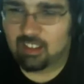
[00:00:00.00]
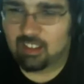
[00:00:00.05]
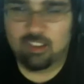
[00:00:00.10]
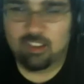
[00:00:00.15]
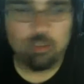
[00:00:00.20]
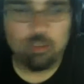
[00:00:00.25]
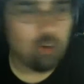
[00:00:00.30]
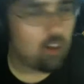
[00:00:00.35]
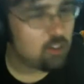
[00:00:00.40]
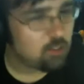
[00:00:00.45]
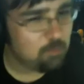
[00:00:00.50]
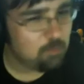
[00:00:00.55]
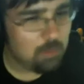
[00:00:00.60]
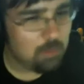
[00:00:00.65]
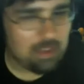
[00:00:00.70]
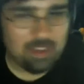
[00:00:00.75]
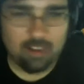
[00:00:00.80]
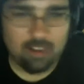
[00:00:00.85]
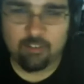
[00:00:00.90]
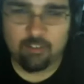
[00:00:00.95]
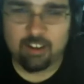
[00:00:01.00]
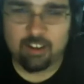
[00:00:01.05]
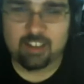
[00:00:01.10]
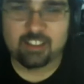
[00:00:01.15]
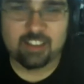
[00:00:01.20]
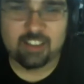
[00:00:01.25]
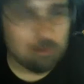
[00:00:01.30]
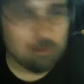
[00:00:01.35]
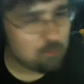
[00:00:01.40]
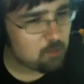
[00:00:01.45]
Well, speaking of
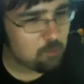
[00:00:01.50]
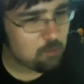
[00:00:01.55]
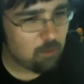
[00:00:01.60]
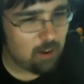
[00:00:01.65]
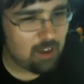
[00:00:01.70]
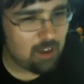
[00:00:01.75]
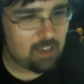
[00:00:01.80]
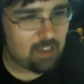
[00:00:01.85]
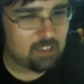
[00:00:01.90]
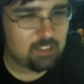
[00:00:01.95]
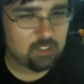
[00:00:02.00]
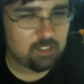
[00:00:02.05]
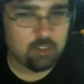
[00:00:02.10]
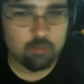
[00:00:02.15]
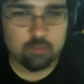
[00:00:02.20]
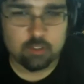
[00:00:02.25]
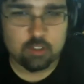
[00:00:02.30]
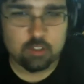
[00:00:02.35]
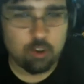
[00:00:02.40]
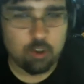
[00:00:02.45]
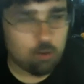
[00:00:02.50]
which, I'm surprised there was